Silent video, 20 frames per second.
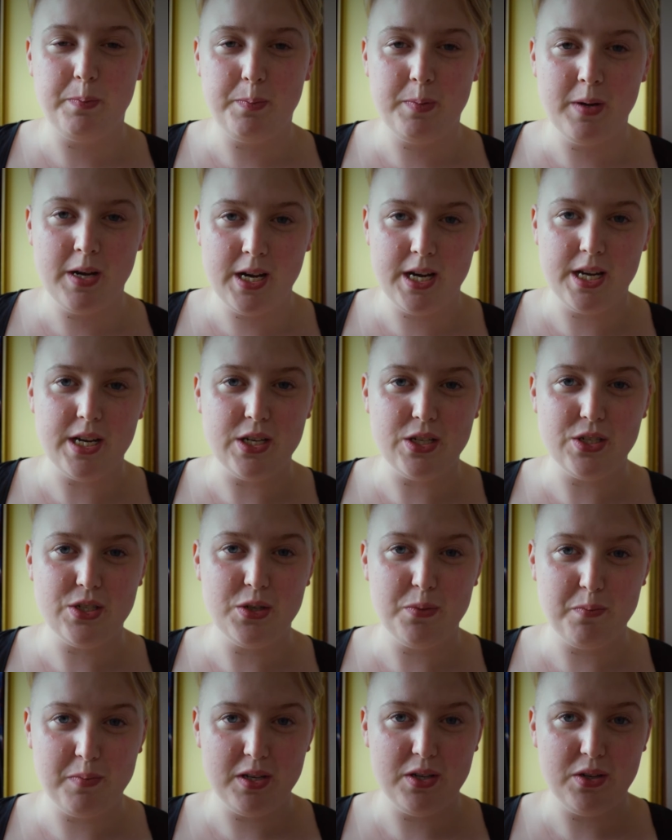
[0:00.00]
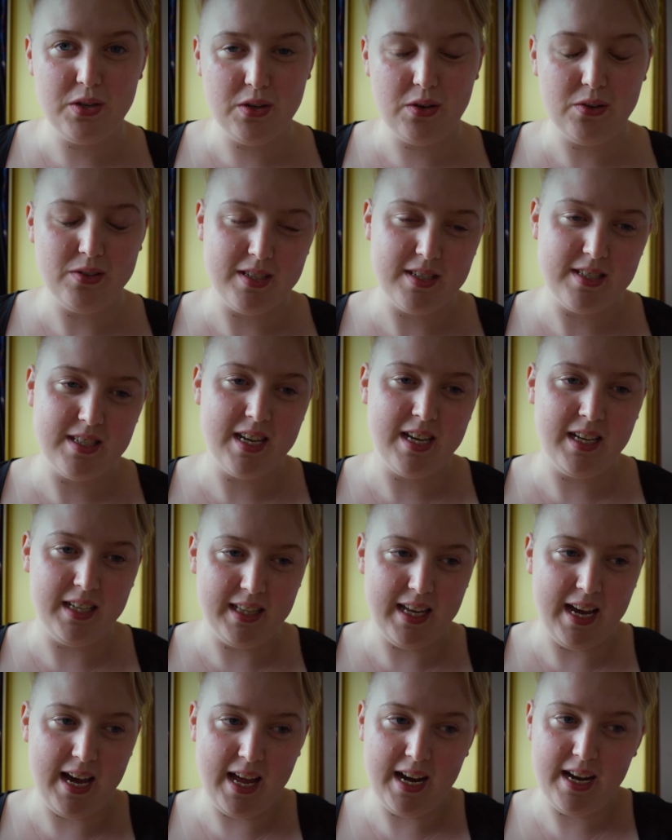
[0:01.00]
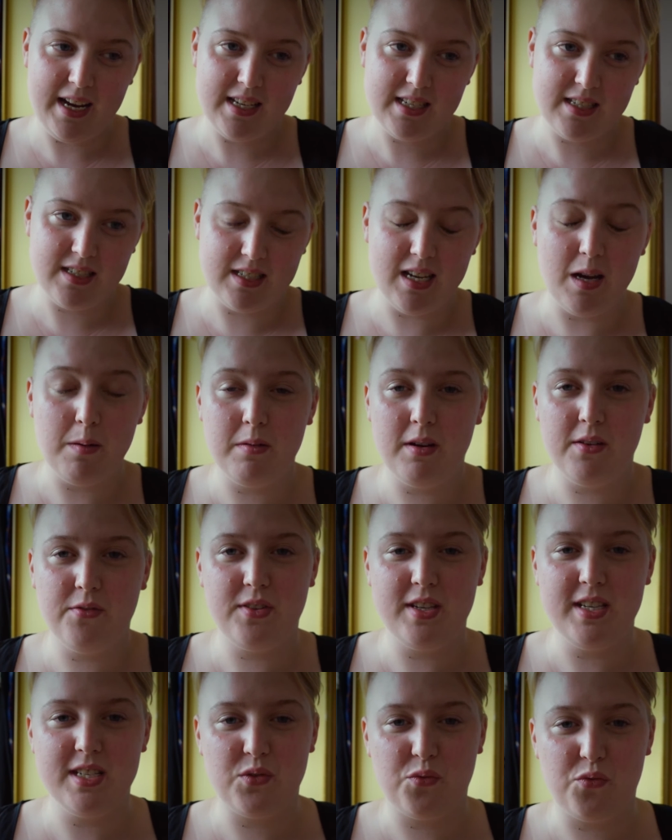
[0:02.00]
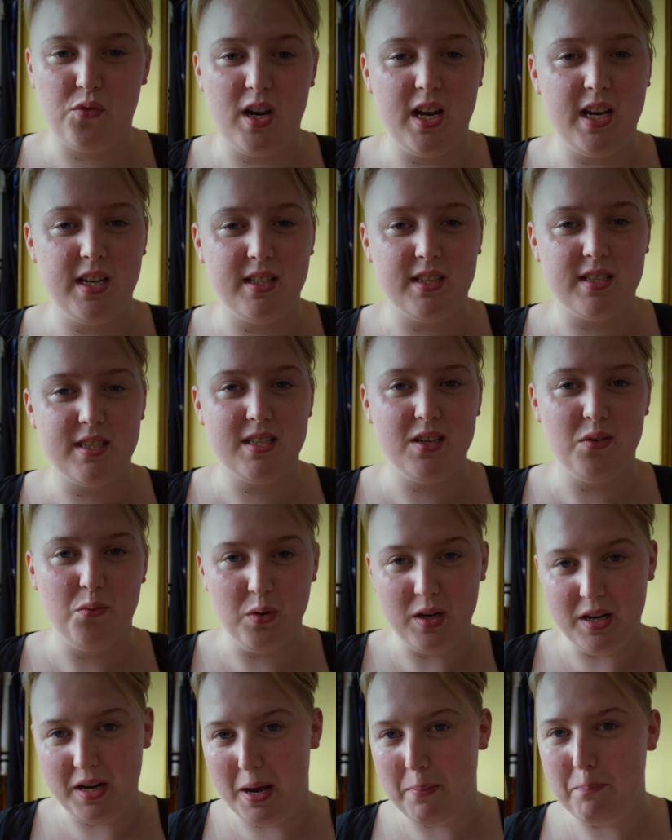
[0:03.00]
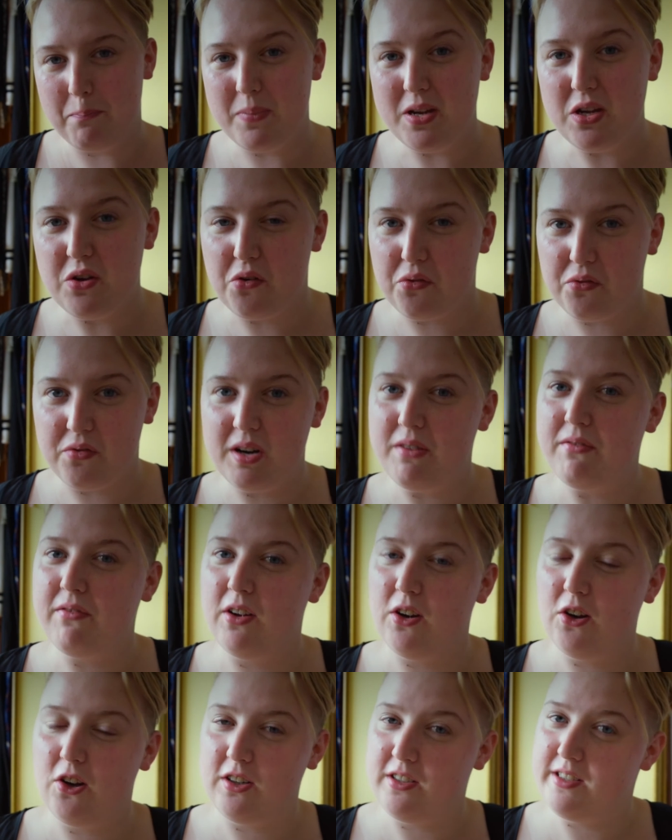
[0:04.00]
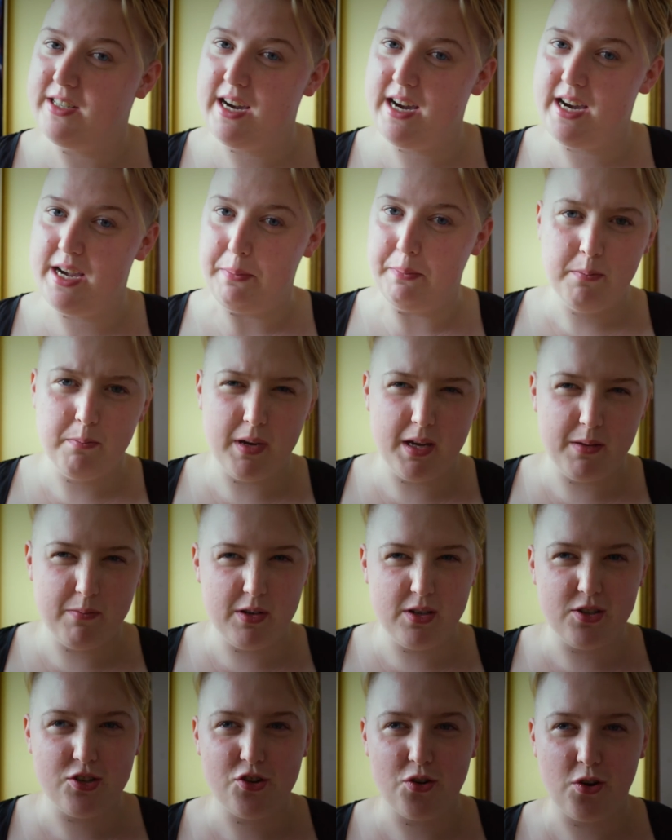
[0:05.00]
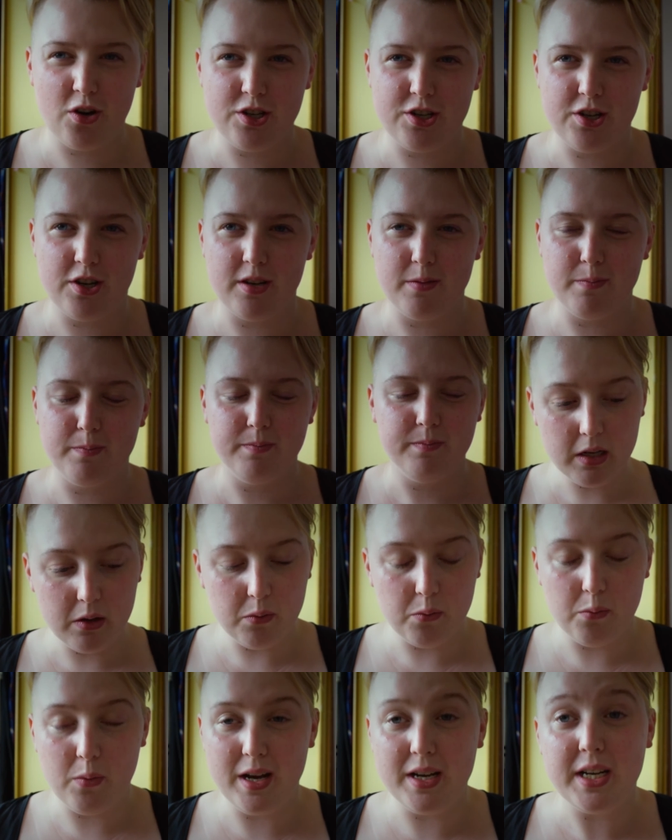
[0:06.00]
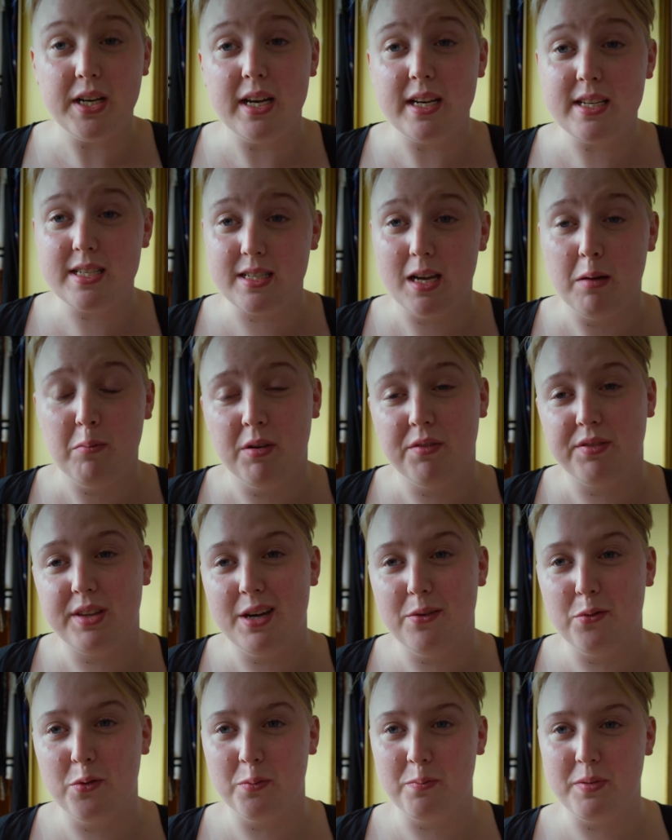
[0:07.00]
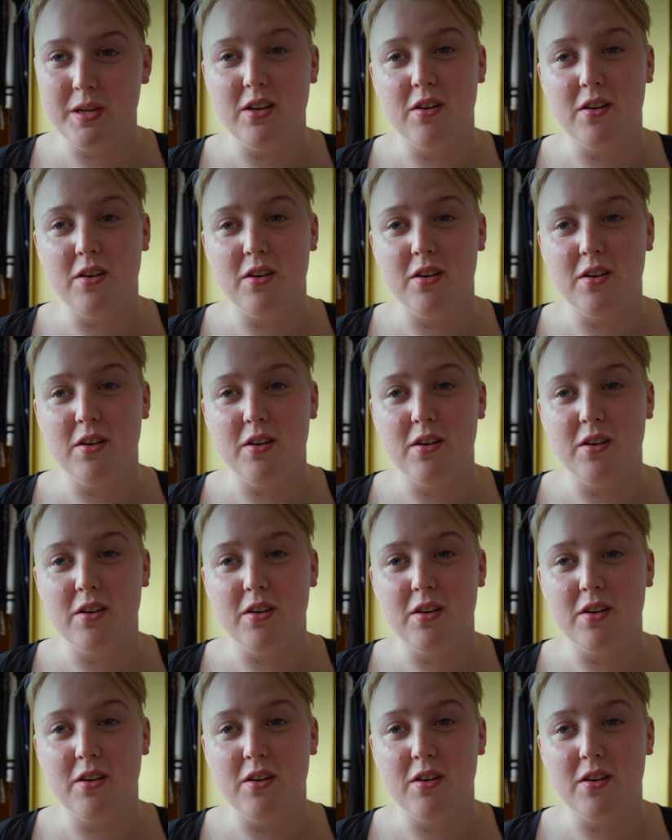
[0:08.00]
But you should be noticing that some of these friends will not be your friend for a long time. Maybe a short term, when some of them will be